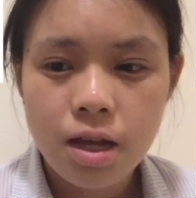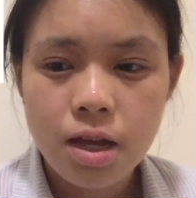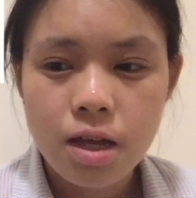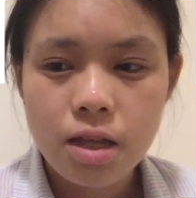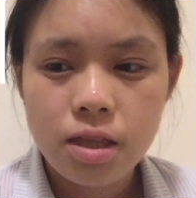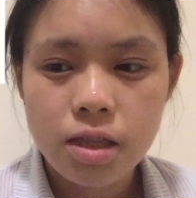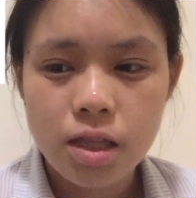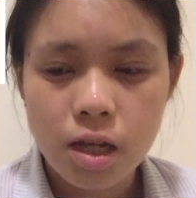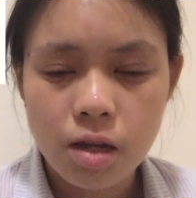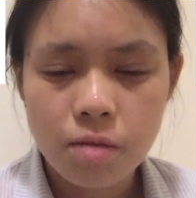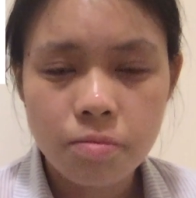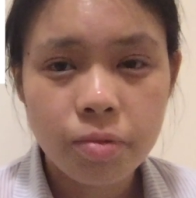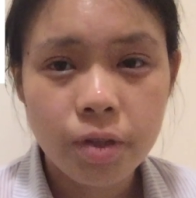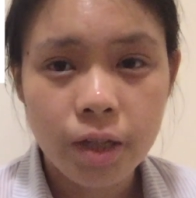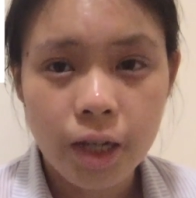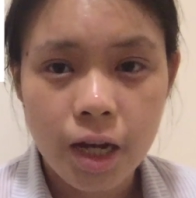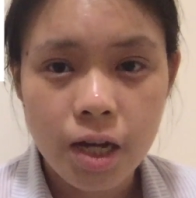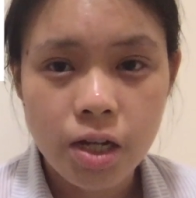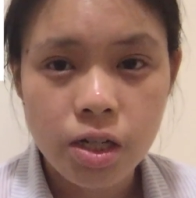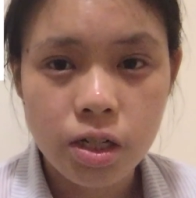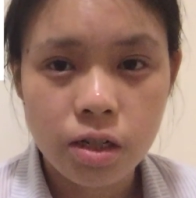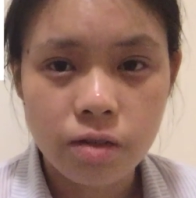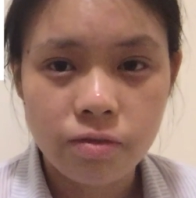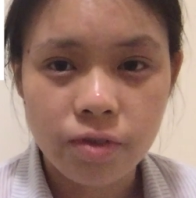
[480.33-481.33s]
The
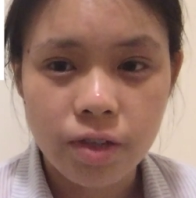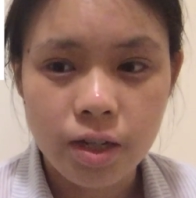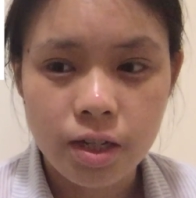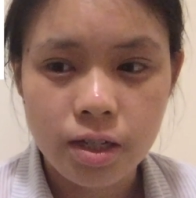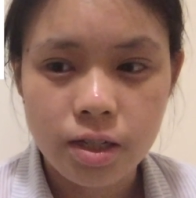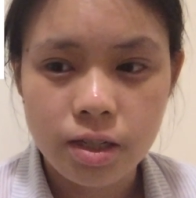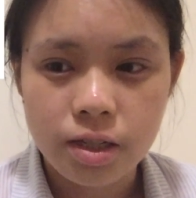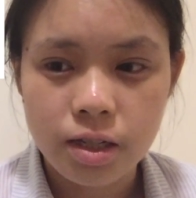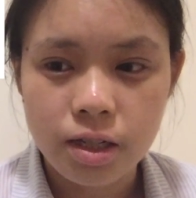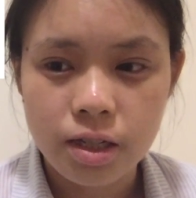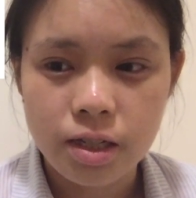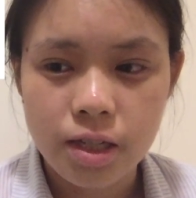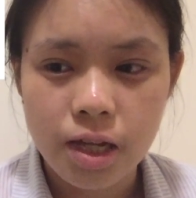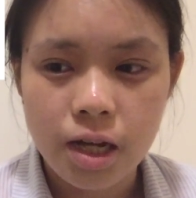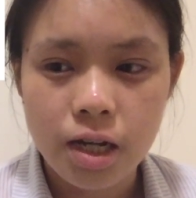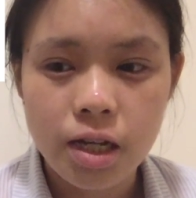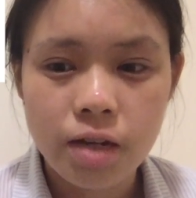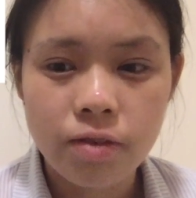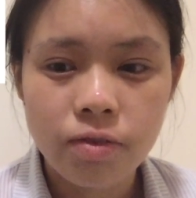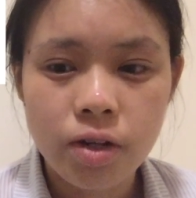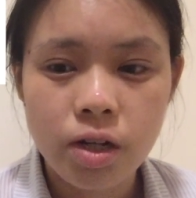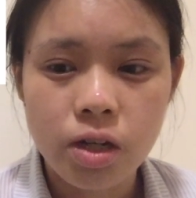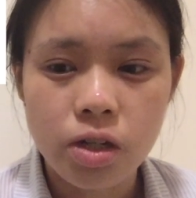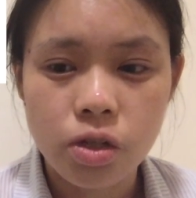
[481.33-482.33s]
implication of this is that
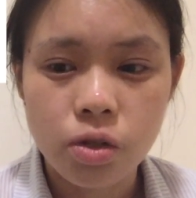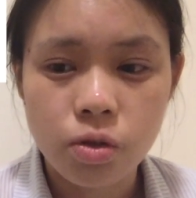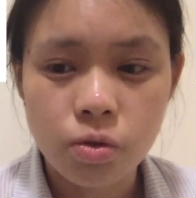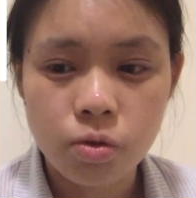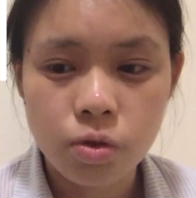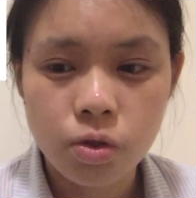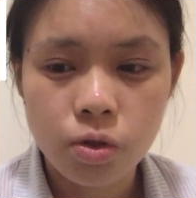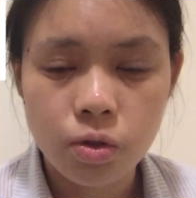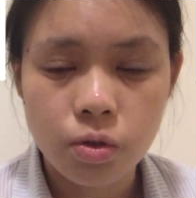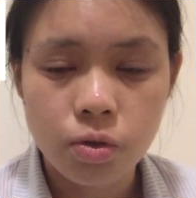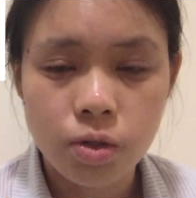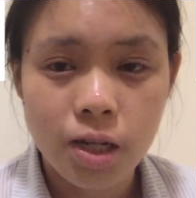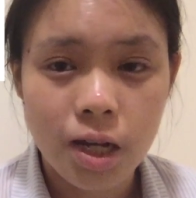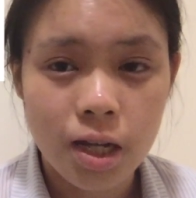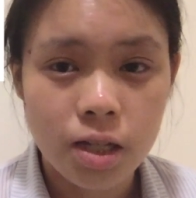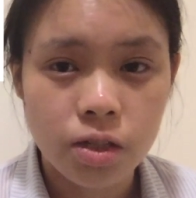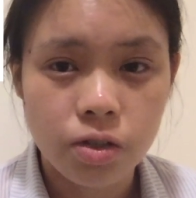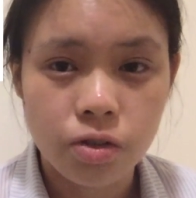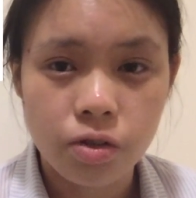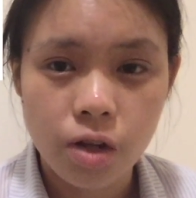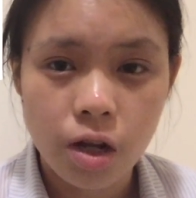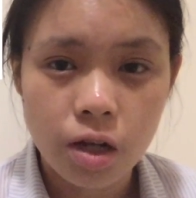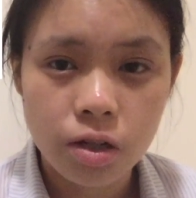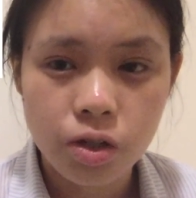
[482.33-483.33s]
even a user who tends
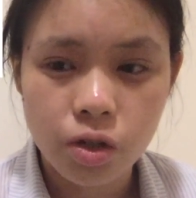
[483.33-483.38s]
not